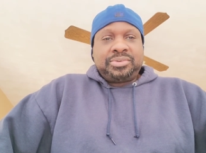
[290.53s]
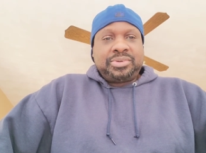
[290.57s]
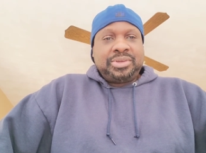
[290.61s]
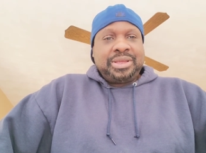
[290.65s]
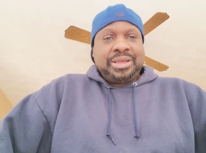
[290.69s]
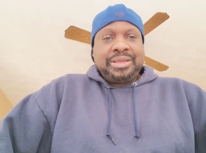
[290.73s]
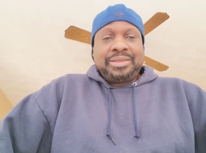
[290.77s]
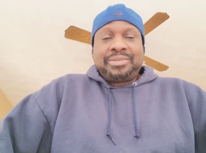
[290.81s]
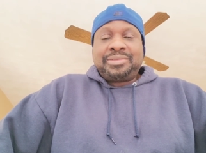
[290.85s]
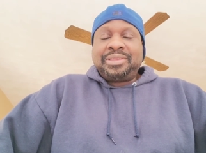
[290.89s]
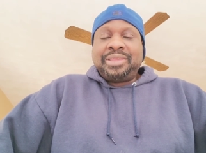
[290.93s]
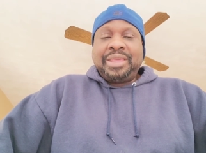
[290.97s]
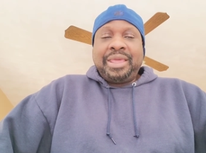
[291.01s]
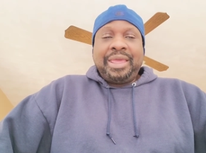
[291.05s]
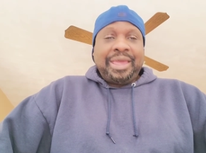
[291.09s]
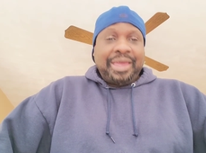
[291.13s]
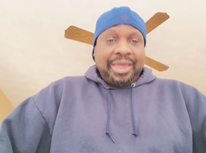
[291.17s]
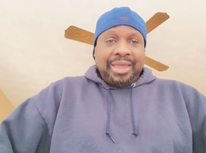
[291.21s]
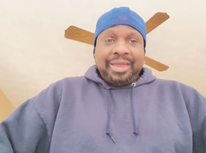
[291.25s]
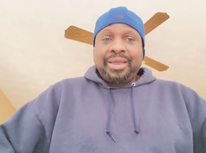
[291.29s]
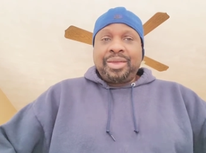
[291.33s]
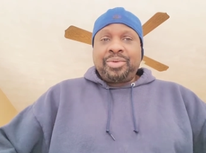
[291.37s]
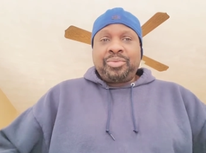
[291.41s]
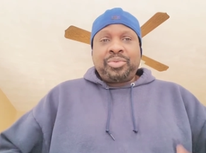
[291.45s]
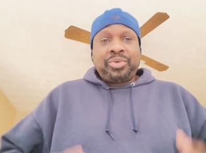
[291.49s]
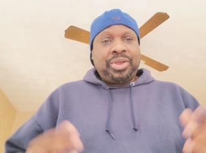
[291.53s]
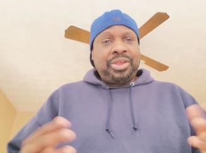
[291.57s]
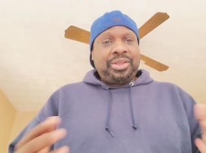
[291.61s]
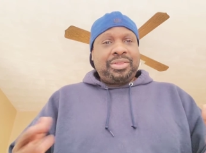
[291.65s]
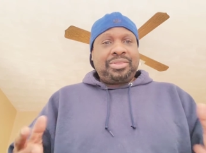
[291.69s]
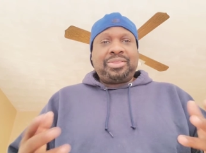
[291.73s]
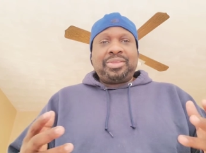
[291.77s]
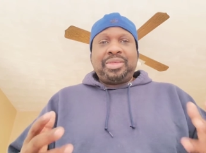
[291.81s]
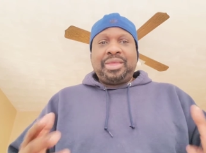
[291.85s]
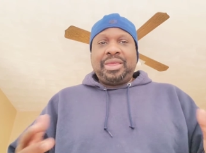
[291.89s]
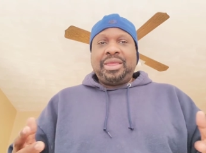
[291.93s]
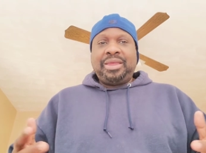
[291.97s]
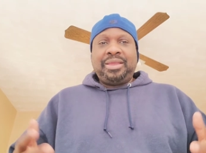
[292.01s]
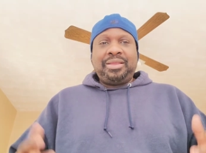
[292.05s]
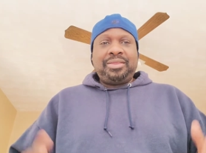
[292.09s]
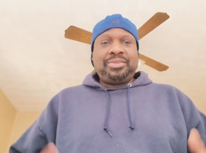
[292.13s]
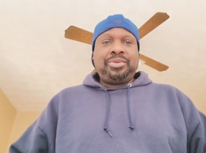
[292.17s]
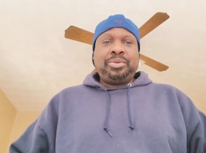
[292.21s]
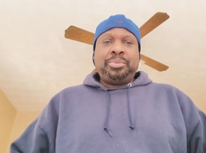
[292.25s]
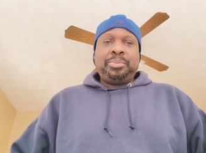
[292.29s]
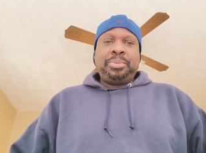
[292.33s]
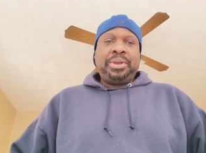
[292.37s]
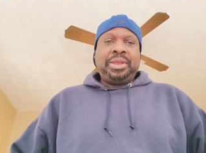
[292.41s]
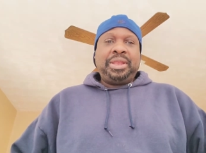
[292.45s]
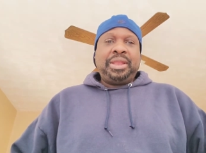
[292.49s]
It's everything
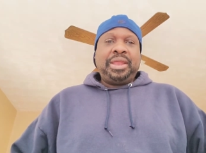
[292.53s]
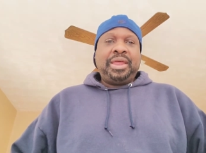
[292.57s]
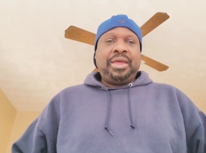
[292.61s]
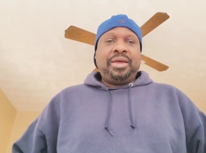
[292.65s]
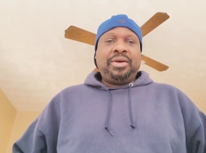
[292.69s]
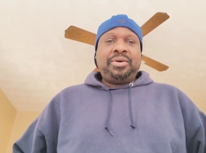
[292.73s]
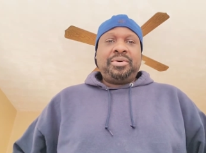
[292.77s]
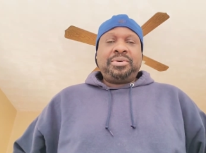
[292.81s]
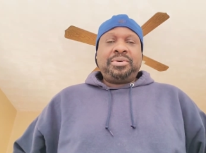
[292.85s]
to me now.